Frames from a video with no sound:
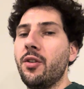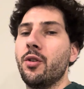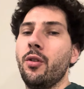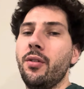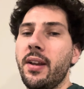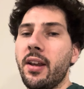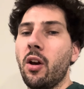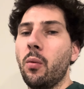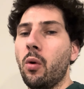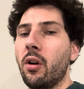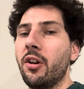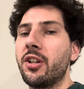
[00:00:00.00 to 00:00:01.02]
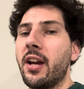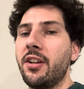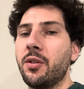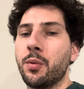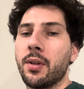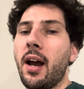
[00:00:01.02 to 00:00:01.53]
do Neo water
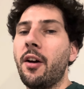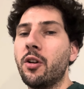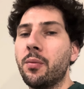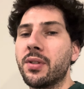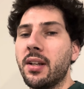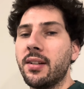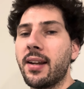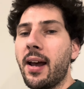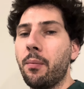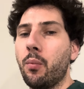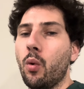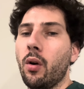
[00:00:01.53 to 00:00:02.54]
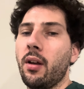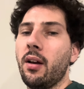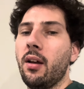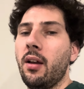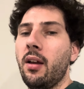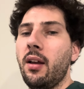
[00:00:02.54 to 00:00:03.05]
changes with 100% tap water.
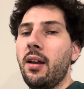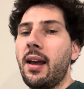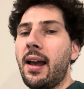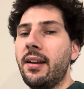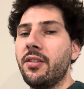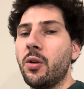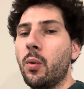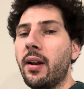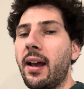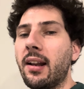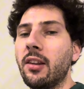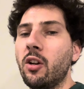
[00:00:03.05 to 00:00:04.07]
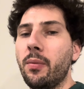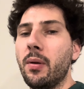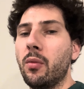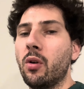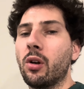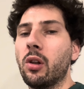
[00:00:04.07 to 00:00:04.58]
And you want to add a little bit
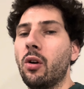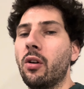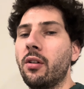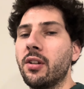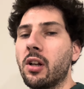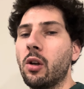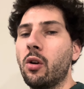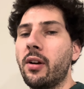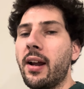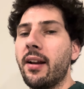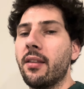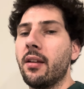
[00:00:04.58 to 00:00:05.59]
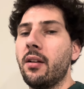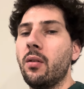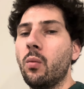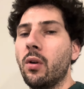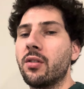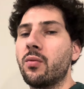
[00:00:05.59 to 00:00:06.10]
more dechlorinator than
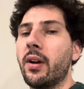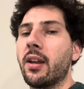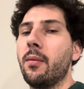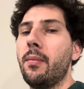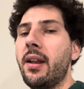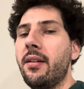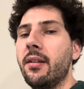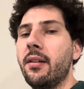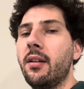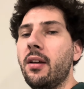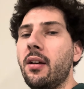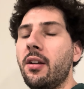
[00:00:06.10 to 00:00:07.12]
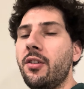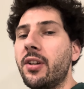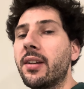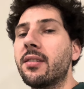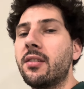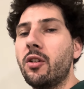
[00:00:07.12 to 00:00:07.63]
what's recommended,
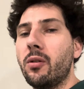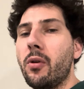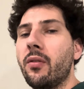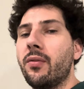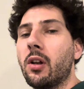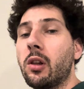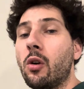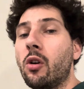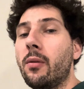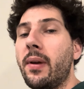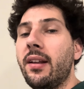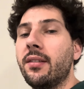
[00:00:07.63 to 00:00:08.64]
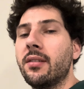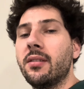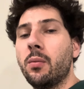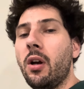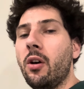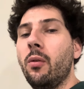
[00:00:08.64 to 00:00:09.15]
just to remove the chloramines as
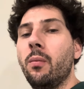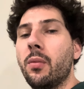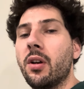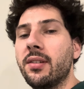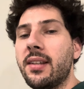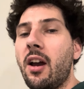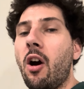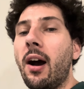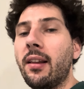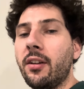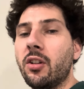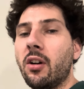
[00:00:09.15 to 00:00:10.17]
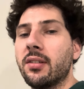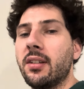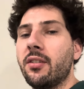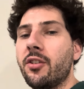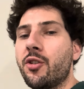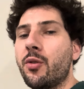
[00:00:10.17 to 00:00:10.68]
well, because they're highly toxic
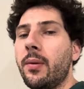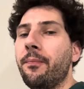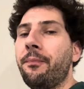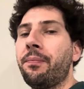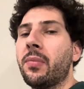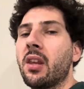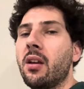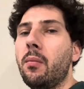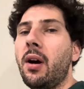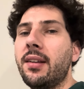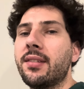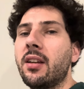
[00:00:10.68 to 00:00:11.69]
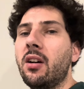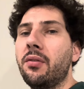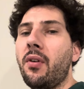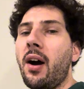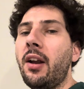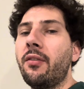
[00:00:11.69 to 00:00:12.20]
to shrimp. Myself,
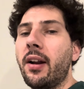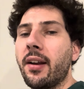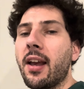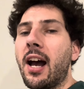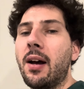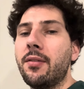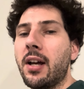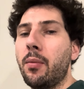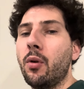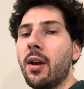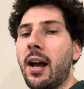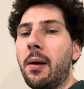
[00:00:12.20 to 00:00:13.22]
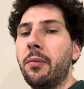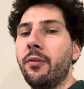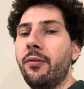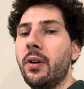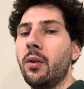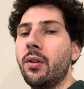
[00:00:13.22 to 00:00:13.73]
I run double carbon
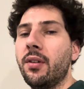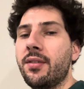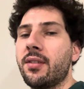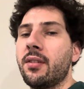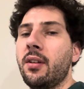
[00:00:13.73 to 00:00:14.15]
filters